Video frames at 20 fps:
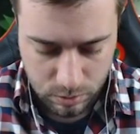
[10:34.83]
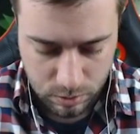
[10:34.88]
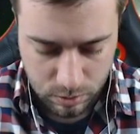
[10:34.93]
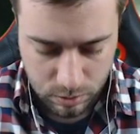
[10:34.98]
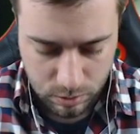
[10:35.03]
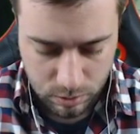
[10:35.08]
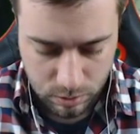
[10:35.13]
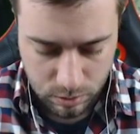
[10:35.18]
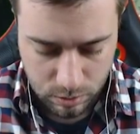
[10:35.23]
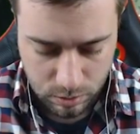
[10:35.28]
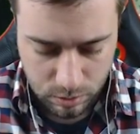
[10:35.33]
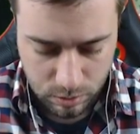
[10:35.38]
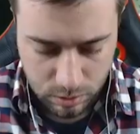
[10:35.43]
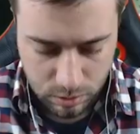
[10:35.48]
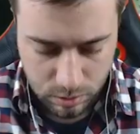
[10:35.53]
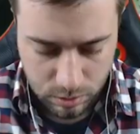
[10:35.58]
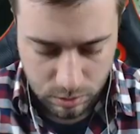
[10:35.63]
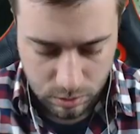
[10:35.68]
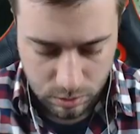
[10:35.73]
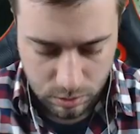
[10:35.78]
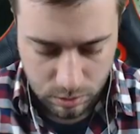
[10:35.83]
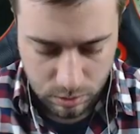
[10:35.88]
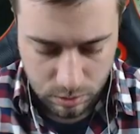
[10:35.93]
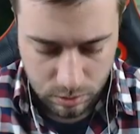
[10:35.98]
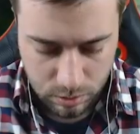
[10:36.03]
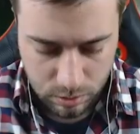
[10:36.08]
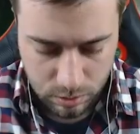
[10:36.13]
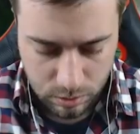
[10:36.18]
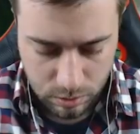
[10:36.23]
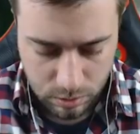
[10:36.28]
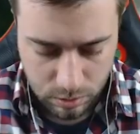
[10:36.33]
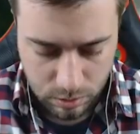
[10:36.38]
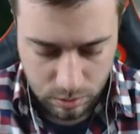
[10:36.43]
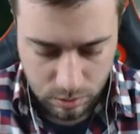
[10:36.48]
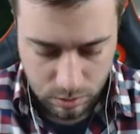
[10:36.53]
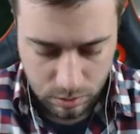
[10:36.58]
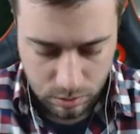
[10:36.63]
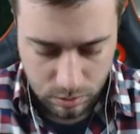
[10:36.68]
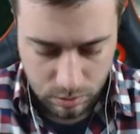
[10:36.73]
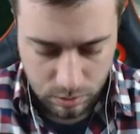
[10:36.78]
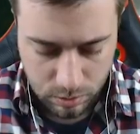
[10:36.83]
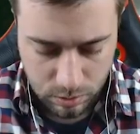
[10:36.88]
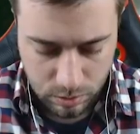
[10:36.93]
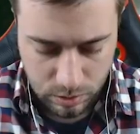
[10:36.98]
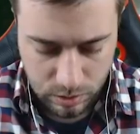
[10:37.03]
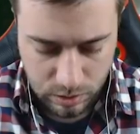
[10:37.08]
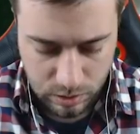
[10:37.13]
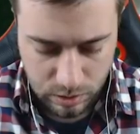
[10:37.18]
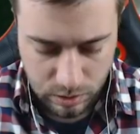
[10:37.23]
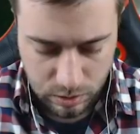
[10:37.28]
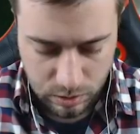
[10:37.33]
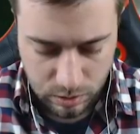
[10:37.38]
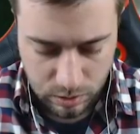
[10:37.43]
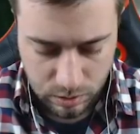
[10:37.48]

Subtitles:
Nobody speaks.